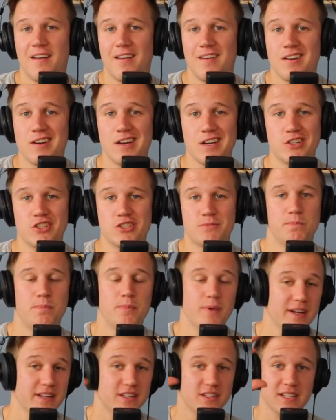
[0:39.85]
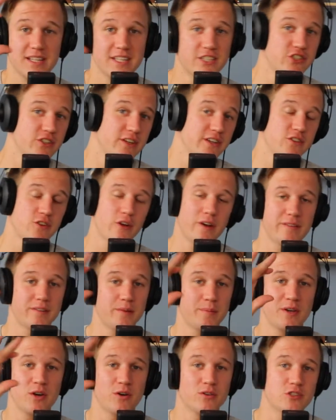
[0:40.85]
I literally don't have to
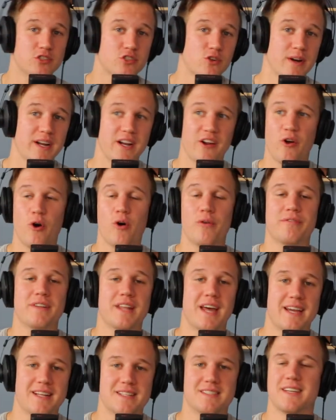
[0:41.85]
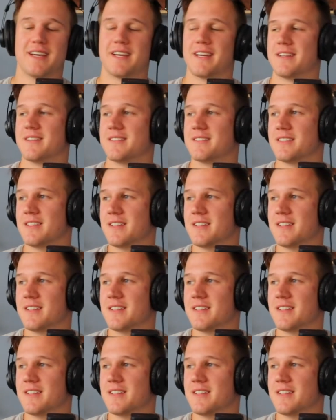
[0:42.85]
be on screen at all for the 8 seconds.